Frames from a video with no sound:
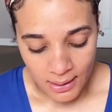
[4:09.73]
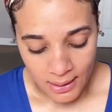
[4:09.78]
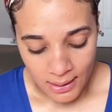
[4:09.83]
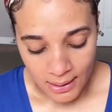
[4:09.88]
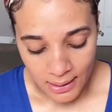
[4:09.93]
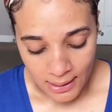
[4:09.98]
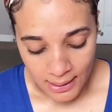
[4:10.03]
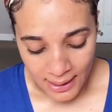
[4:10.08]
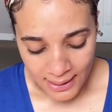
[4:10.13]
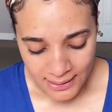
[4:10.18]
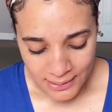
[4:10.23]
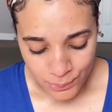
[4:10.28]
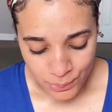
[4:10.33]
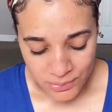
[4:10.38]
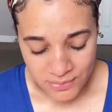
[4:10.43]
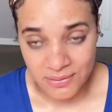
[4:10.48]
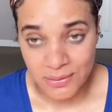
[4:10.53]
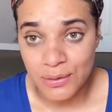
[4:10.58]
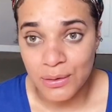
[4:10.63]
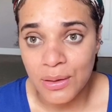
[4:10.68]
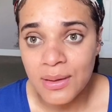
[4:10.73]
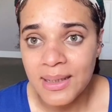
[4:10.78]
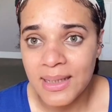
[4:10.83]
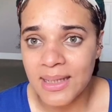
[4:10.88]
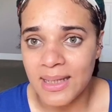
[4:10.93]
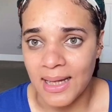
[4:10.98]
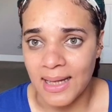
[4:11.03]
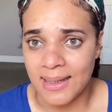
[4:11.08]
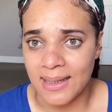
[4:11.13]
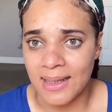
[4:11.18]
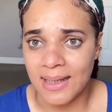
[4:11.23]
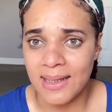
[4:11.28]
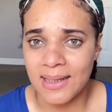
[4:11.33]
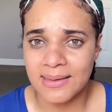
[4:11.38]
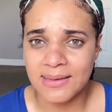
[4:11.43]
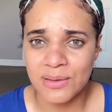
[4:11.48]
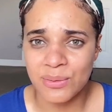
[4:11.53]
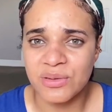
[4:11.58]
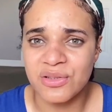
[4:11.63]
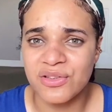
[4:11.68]
i was looking at it
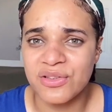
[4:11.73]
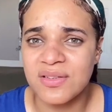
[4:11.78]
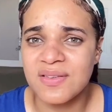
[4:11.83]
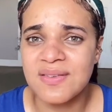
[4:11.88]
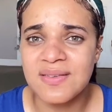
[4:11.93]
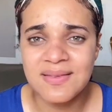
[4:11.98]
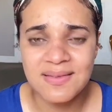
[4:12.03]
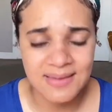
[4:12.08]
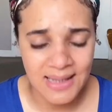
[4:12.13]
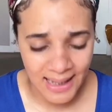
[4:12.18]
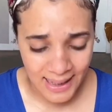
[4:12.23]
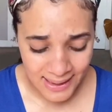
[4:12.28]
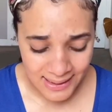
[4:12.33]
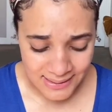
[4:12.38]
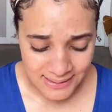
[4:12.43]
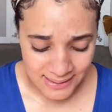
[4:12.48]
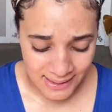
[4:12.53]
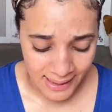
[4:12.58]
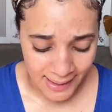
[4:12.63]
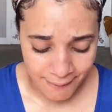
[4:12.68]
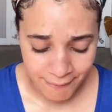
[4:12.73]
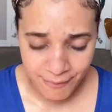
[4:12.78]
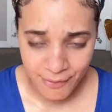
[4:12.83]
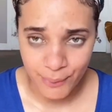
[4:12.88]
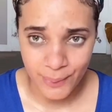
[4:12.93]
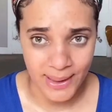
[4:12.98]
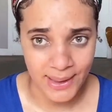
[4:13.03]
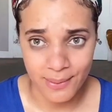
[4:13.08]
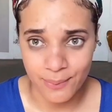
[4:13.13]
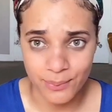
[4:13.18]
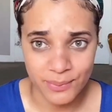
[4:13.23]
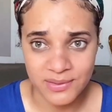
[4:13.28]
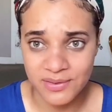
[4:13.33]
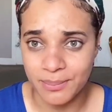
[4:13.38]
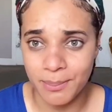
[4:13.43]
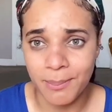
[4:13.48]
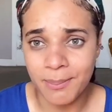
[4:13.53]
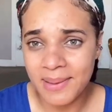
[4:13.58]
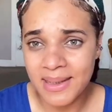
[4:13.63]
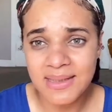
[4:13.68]
and there was just sand everywhere it was
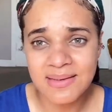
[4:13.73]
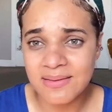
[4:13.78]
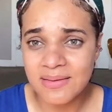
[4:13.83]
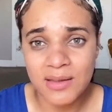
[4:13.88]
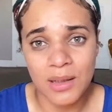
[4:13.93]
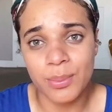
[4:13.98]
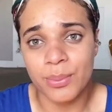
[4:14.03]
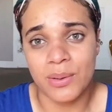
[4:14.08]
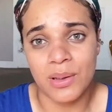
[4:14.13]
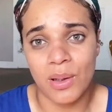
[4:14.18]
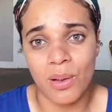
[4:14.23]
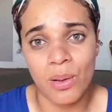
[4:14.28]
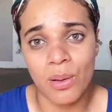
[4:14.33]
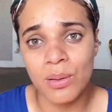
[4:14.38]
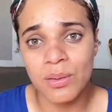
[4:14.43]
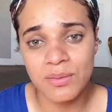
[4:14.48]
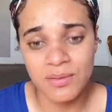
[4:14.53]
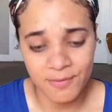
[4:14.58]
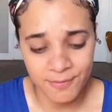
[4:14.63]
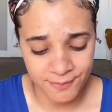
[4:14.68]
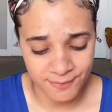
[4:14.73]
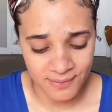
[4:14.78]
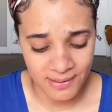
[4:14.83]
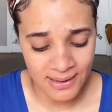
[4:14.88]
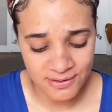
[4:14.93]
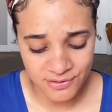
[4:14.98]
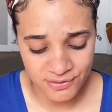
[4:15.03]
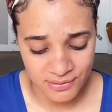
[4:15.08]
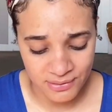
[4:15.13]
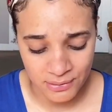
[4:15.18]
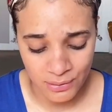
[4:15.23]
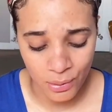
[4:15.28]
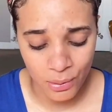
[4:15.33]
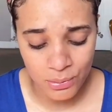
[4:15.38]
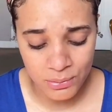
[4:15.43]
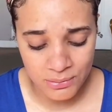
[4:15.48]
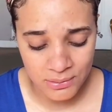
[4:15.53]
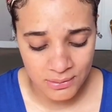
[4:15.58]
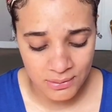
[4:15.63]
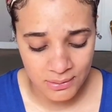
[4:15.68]
mixed up with all the flesh and
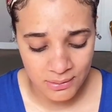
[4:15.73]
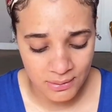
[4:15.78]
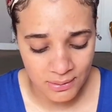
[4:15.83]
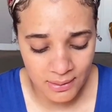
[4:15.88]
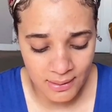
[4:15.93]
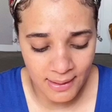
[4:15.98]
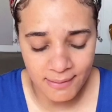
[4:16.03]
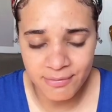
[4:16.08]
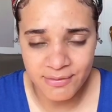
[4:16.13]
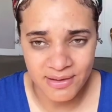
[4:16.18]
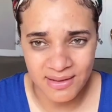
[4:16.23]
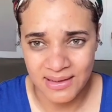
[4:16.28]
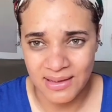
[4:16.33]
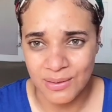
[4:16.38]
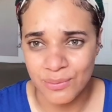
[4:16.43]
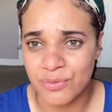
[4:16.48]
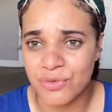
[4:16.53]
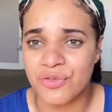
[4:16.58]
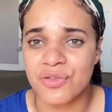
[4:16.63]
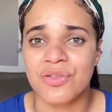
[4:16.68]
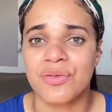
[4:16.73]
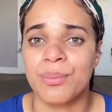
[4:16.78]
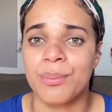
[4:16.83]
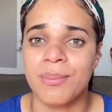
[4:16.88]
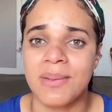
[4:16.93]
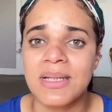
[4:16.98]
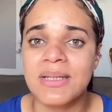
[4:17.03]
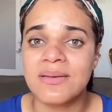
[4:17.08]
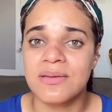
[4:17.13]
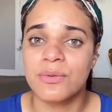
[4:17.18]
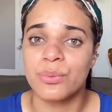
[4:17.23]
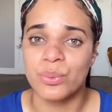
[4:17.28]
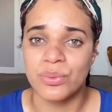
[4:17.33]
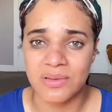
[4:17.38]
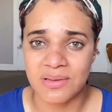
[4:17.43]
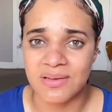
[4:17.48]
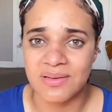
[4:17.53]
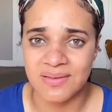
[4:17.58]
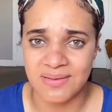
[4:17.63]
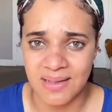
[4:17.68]
all the everything was just mixed
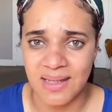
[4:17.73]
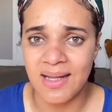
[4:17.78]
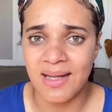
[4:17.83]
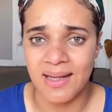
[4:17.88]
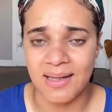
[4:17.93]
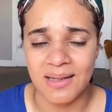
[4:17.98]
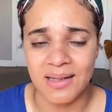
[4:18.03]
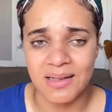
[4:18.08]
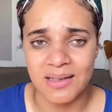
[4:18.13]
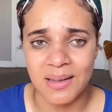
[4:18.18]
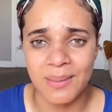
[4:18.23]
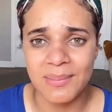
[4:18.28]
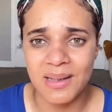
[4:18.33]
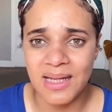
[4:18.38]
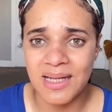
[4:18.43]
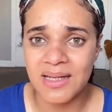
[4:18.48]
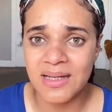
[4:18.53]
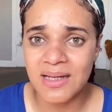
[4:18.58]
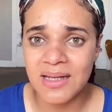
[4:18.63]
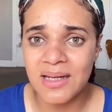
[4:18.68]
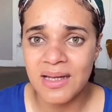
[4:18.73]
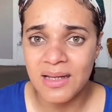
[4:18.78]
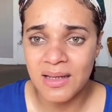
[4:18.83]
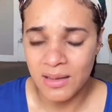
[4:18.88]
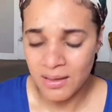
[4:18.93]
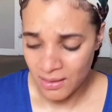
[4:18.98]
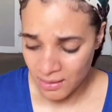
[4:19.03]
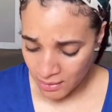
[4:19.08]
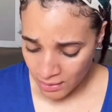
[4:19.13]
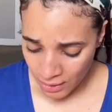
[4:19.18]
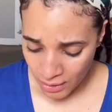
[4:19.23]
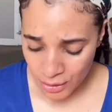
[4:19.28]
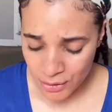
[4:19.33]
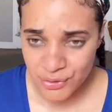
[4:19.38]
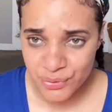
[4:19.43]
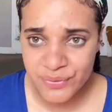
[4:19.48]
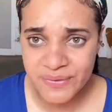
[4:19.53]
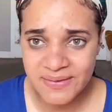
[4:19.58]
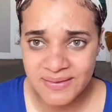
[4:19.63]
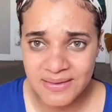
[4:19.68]
with the sand and i'm like are
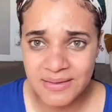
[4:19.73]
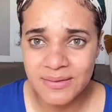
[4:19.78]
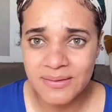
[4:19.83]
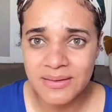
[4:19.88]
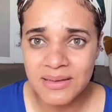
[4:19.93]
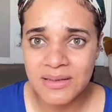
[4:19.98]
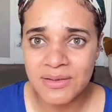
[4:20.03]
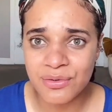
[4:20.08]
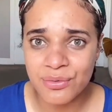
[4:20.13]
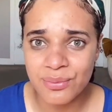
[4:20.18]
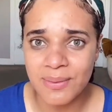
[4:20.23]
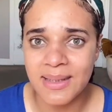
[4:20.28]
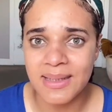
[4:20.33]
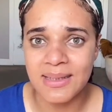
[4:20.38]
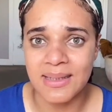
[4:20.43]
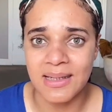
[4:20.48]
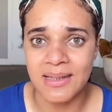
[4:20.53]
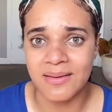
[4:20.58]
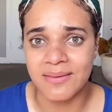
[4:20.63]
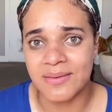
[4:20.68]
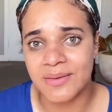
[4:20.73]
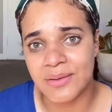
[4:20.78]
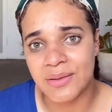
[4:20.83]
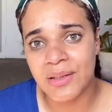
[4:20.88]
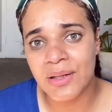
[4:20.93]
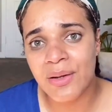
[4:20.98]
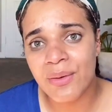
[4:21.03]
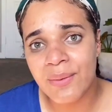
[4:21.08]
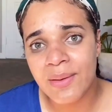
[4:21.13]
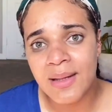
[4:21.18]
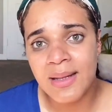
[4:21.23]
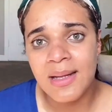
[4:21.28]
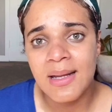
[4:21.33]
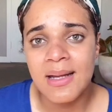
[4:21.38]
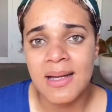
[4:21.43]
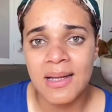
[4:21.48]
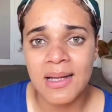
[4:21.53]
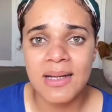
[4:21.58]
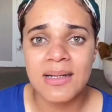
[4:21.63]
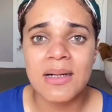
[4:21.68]
you serious right now you know
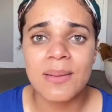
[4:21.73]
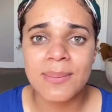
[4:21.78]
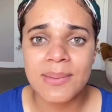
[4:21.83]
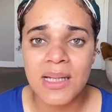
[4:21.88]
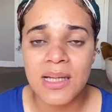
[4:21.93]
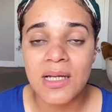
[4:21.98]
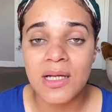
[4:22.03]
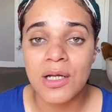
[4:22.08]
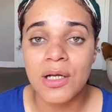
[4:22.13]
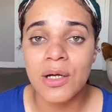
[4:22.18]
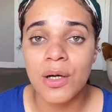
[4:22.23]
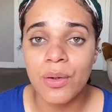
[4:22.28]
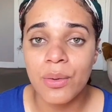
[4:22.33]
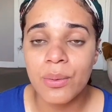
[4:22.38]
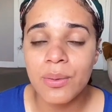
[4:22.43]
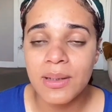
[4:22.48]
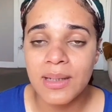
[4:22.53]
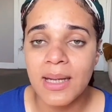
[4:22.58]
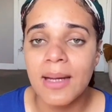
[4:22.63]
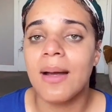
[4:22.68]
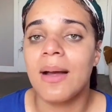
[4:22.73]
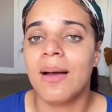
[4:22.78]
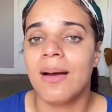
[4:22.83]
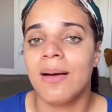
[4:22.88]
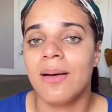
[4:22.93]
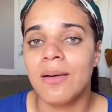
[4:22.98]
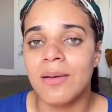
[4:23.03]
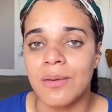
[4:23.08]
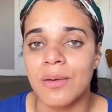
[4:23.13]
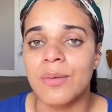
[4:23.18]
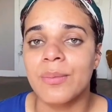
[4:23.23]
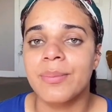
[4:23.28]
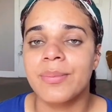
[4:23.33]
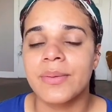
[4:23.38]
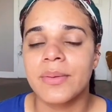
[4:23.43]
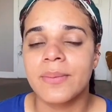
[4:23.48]
and i'm like go get help